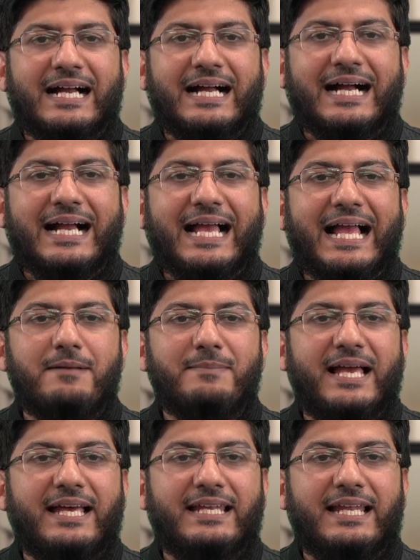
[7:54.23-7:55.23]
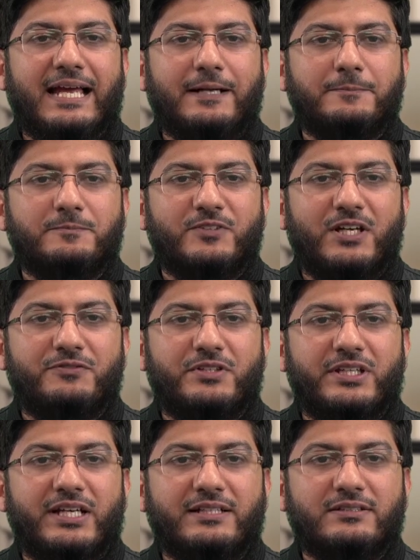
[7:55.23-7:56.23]
Hamala. You have
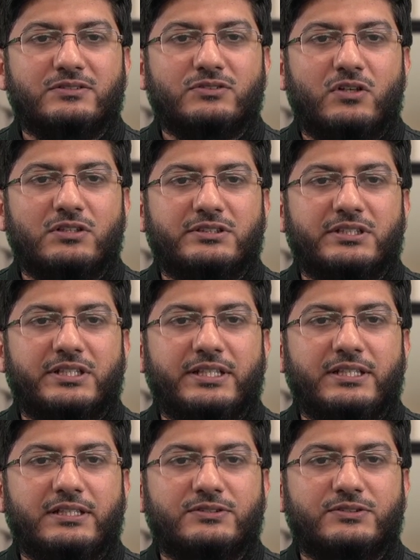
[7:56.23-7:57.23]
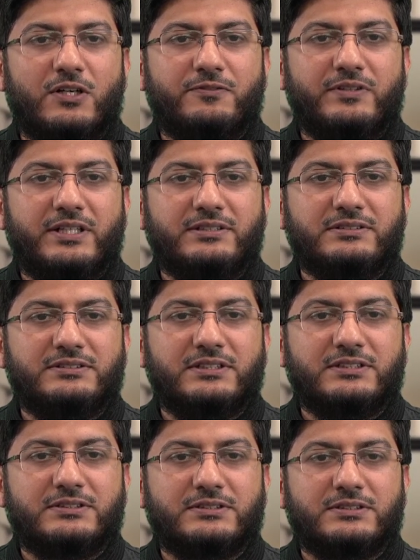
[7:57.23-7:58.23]
three letters. All three soft letters.
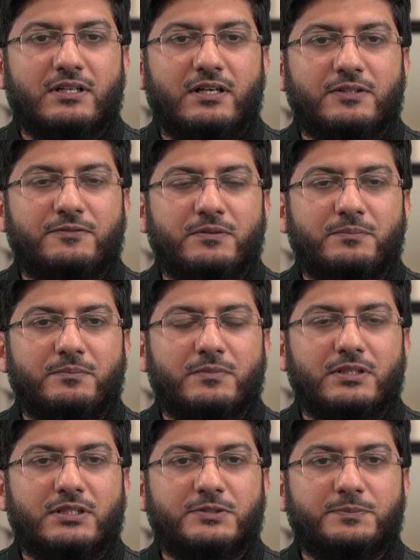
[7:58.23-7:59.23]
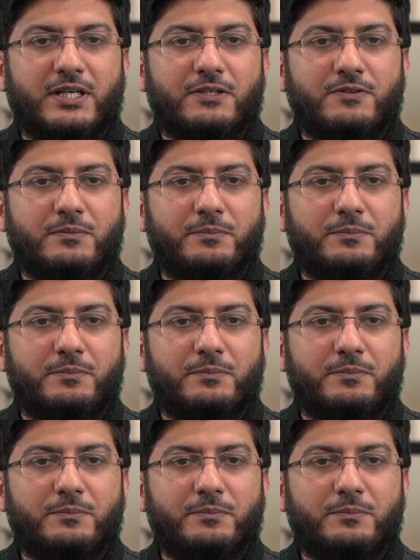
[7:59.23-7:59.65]
Just start from a smile from